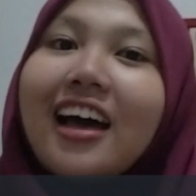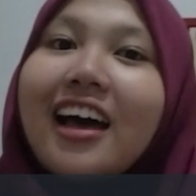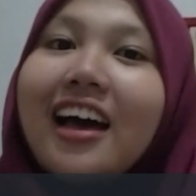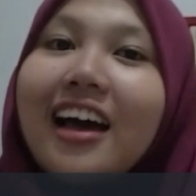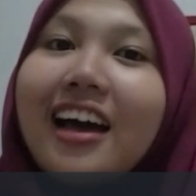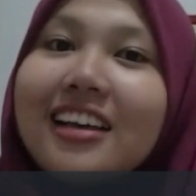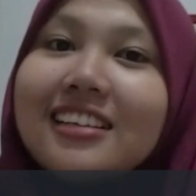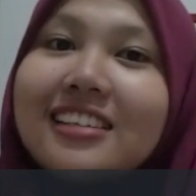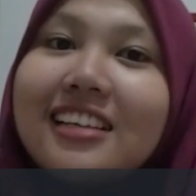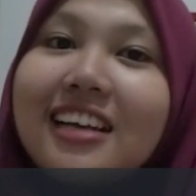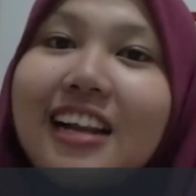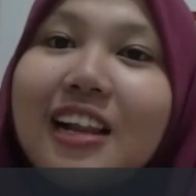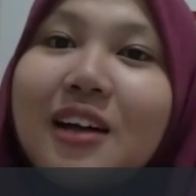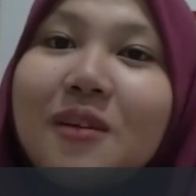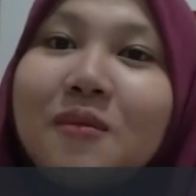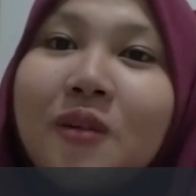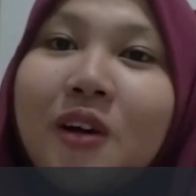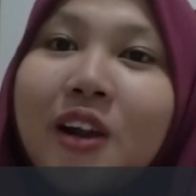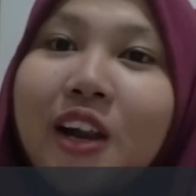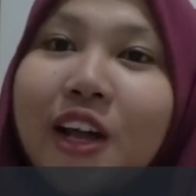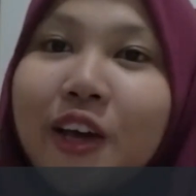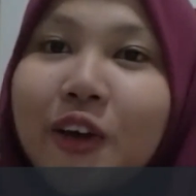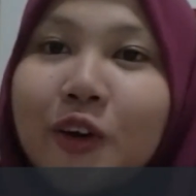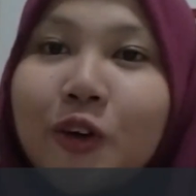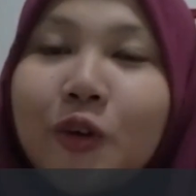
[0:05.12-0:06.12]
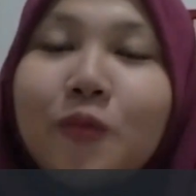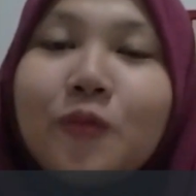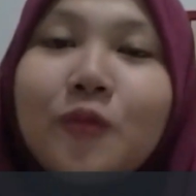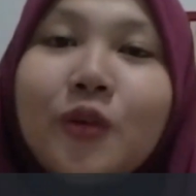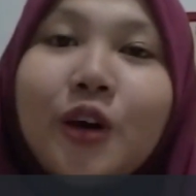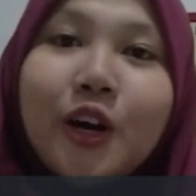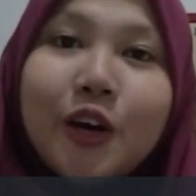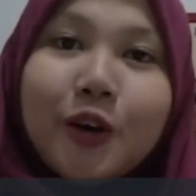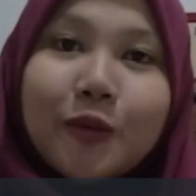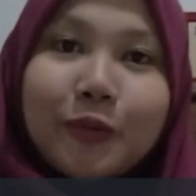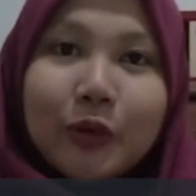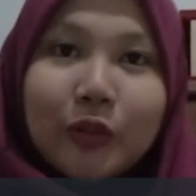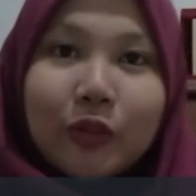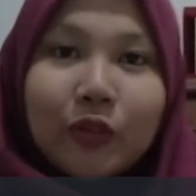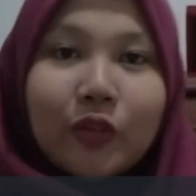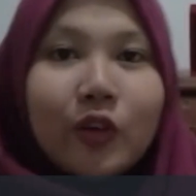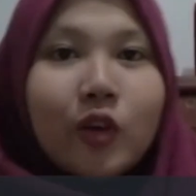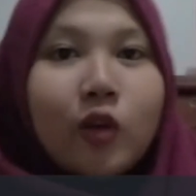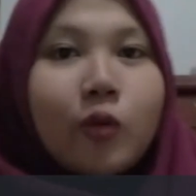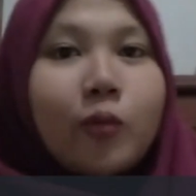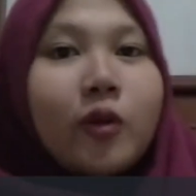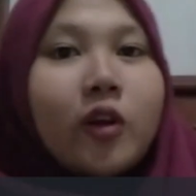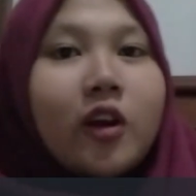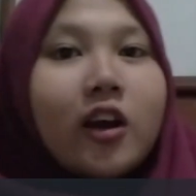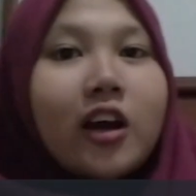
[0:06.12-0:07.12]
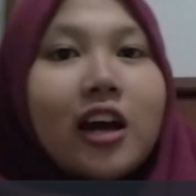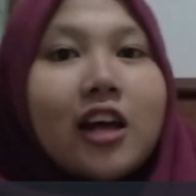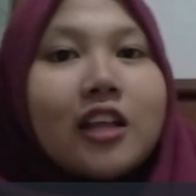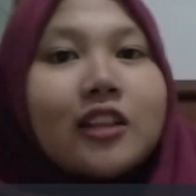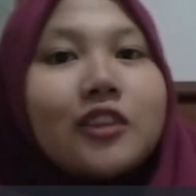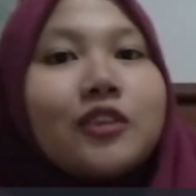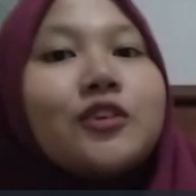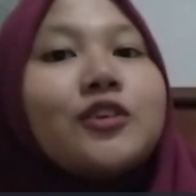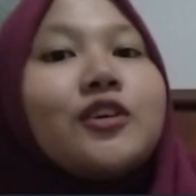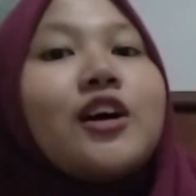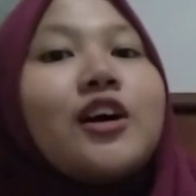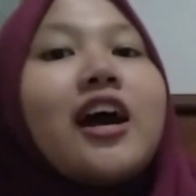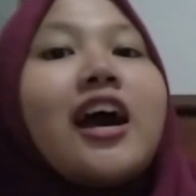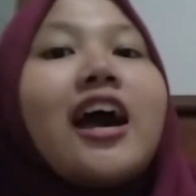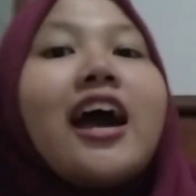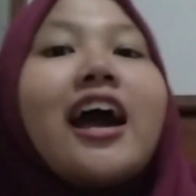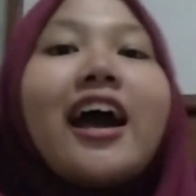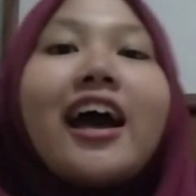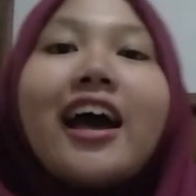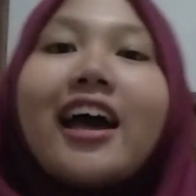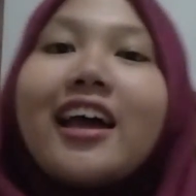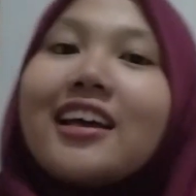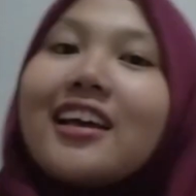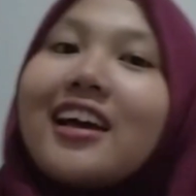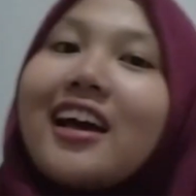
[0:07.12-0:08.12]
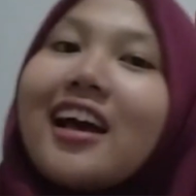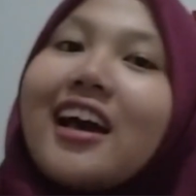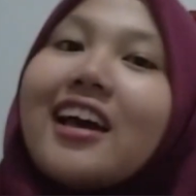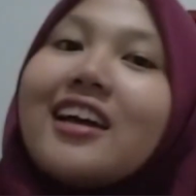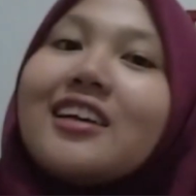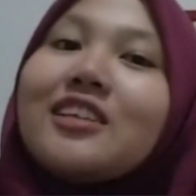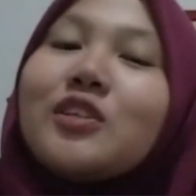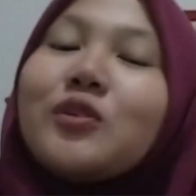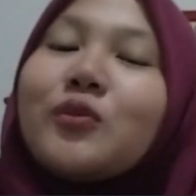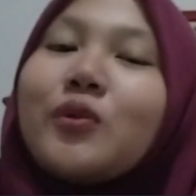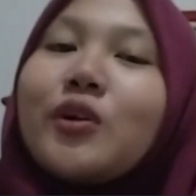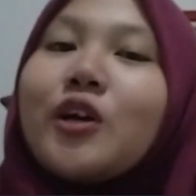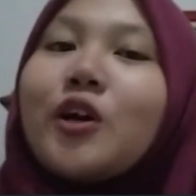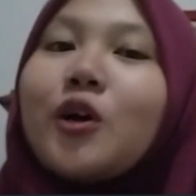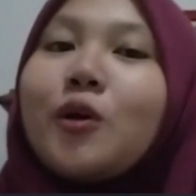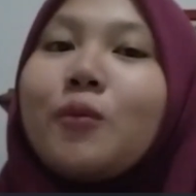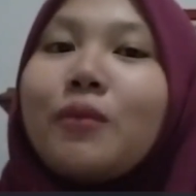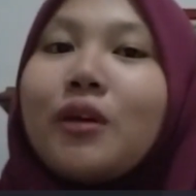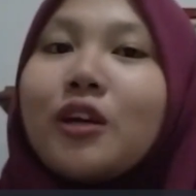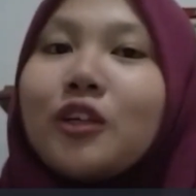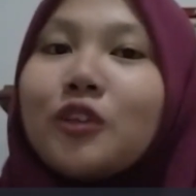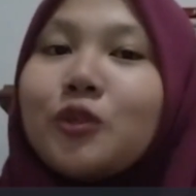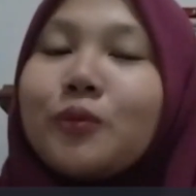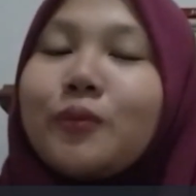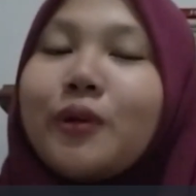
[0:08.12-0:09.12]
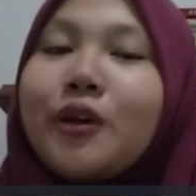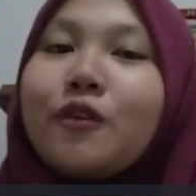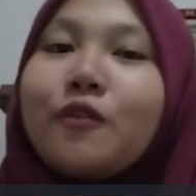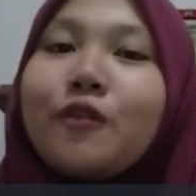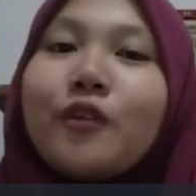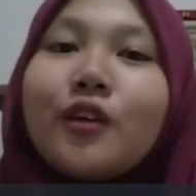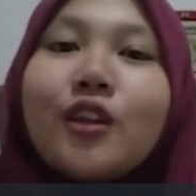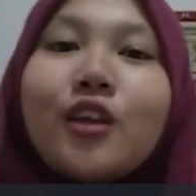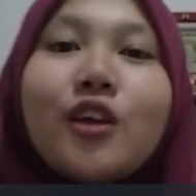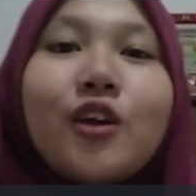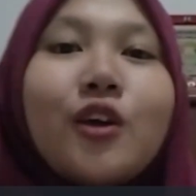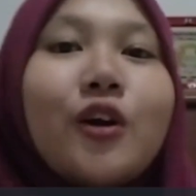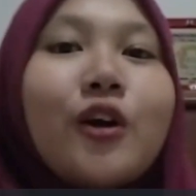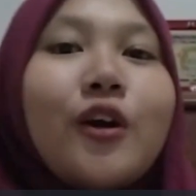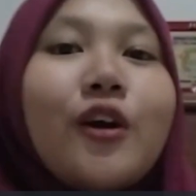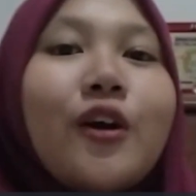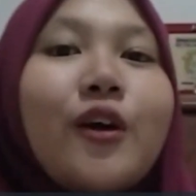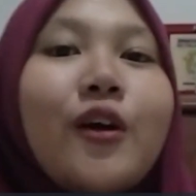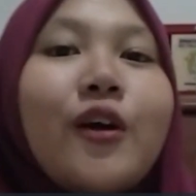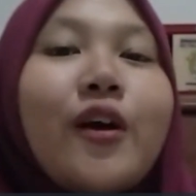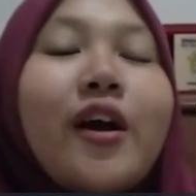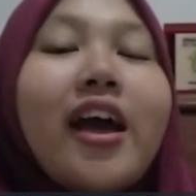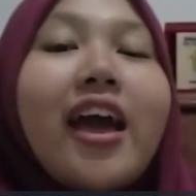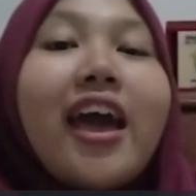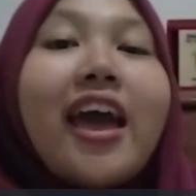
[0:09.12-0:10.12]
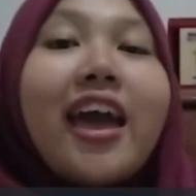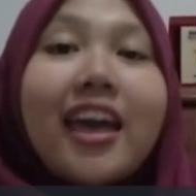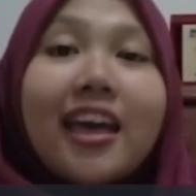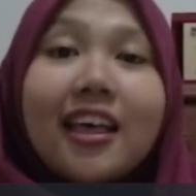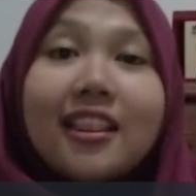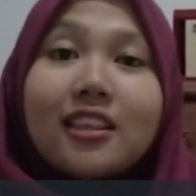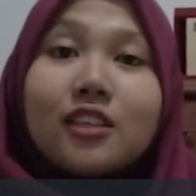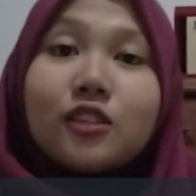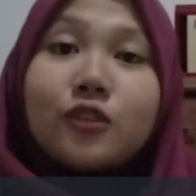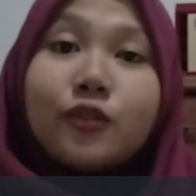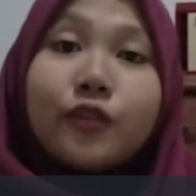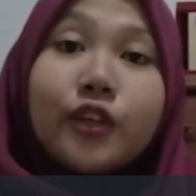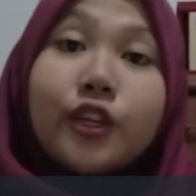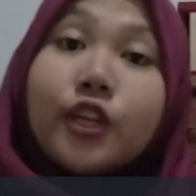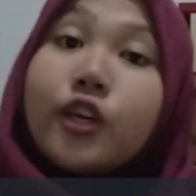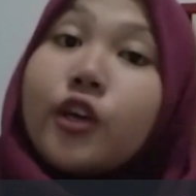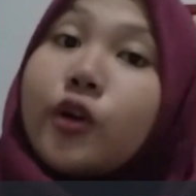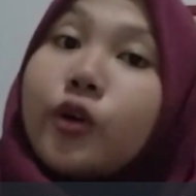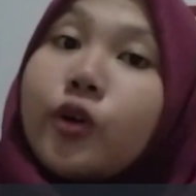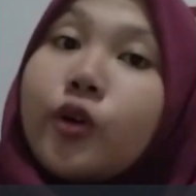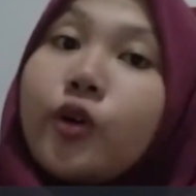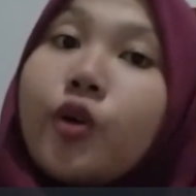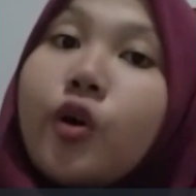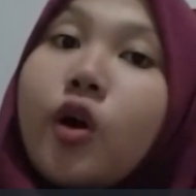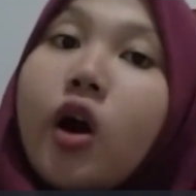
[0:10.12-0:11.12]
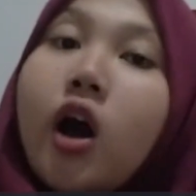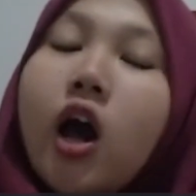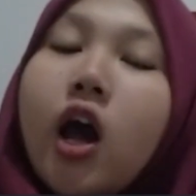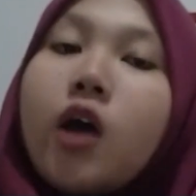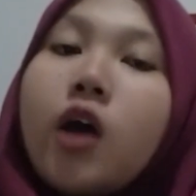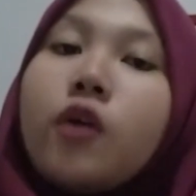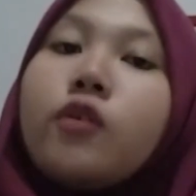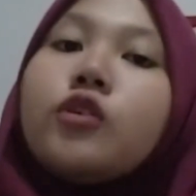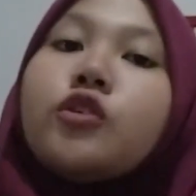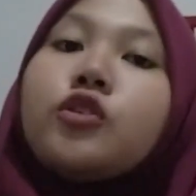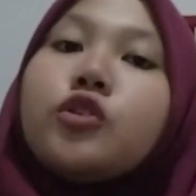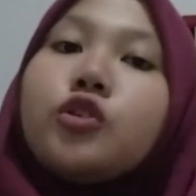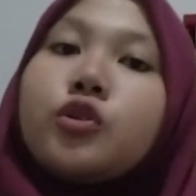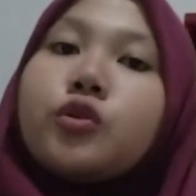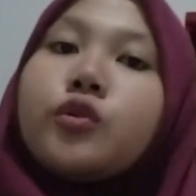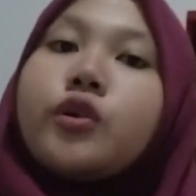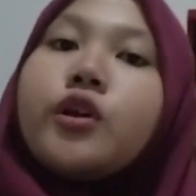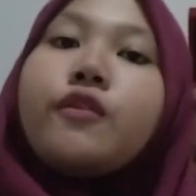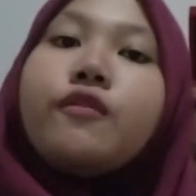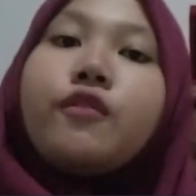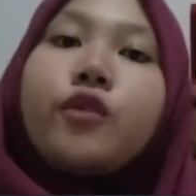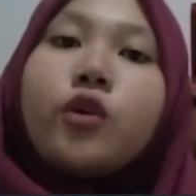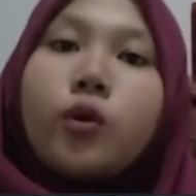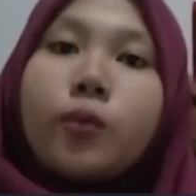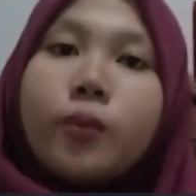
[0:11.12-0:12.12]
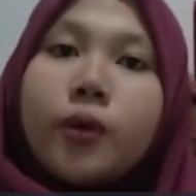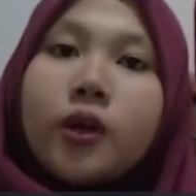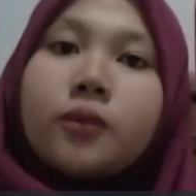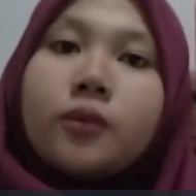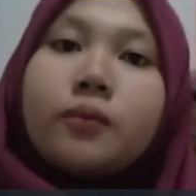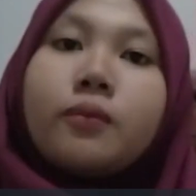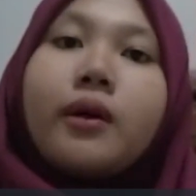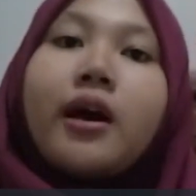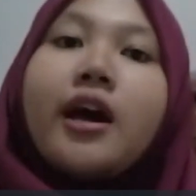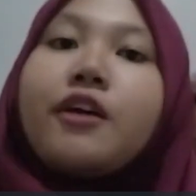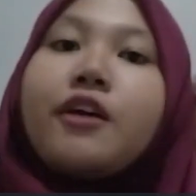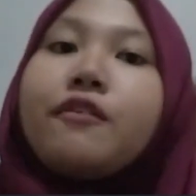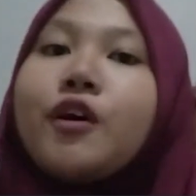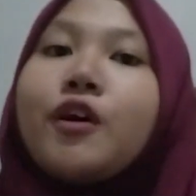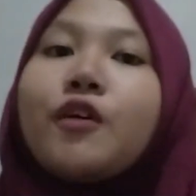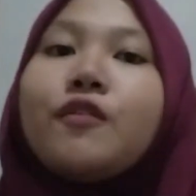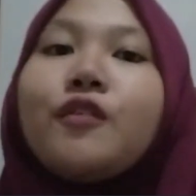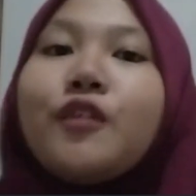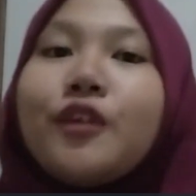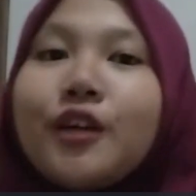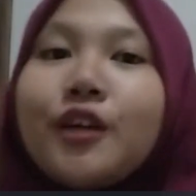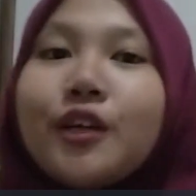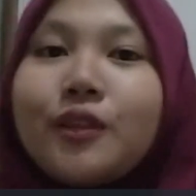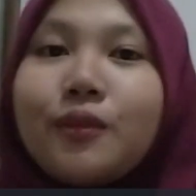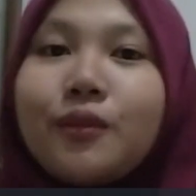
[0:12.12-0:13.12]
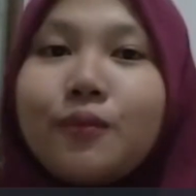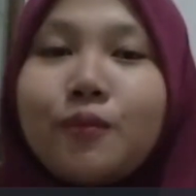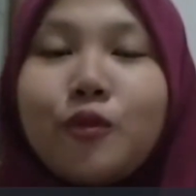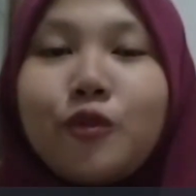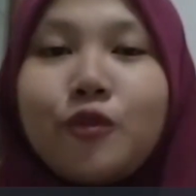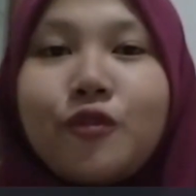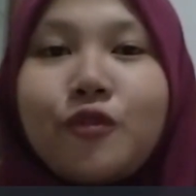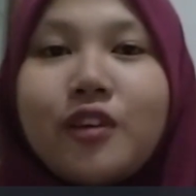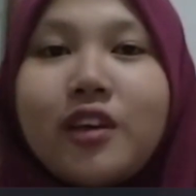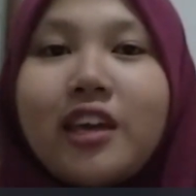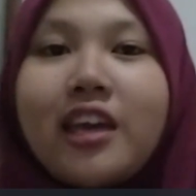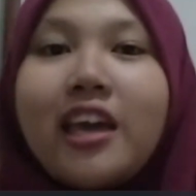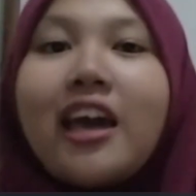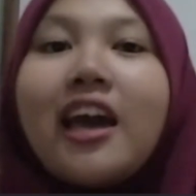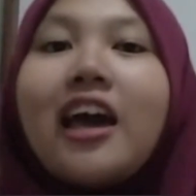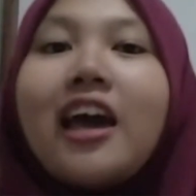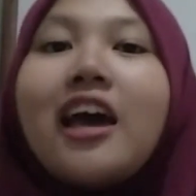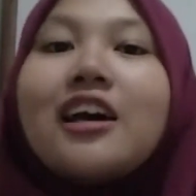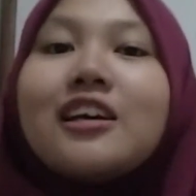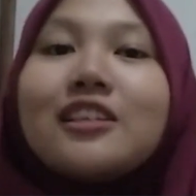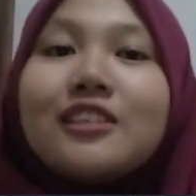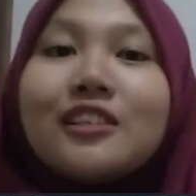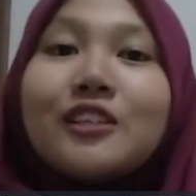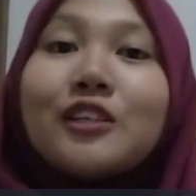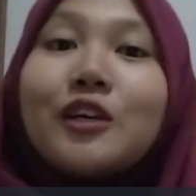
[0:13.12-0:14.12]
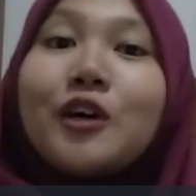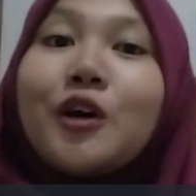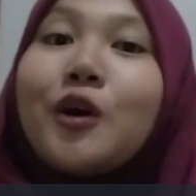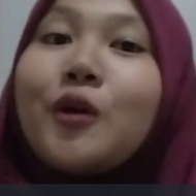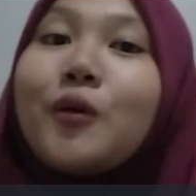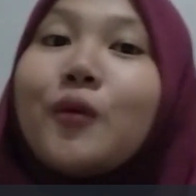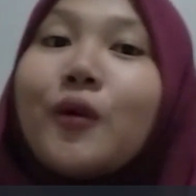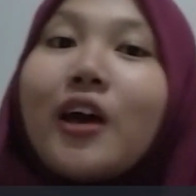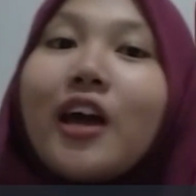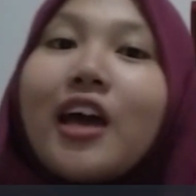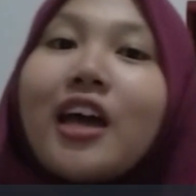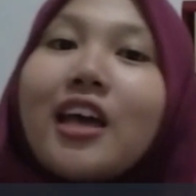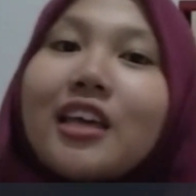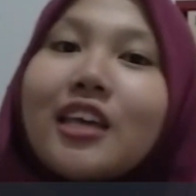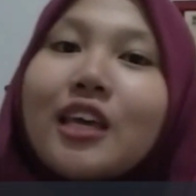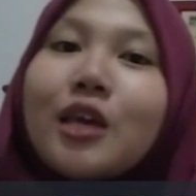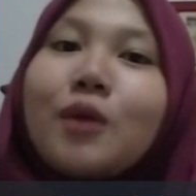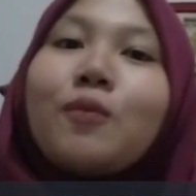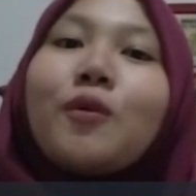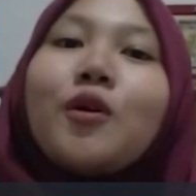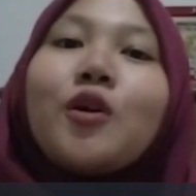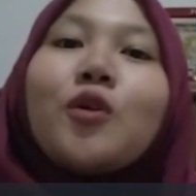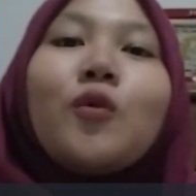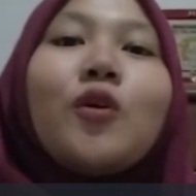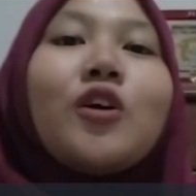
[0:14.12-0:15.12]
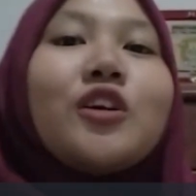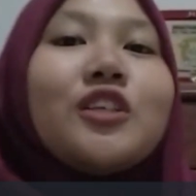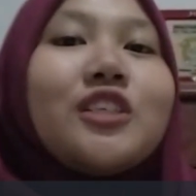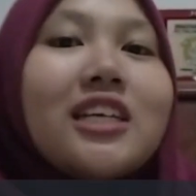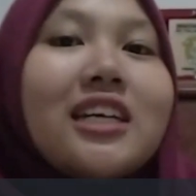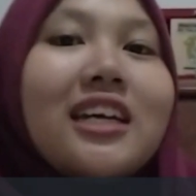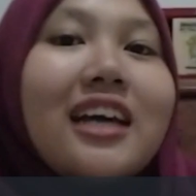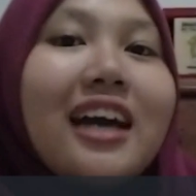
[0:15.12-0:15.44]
Assalamualaikum warahmatullahi wabarakatuh. Hi guys, welcome back to my video. In this video, I want to review about my favorite movie. So, keep on watching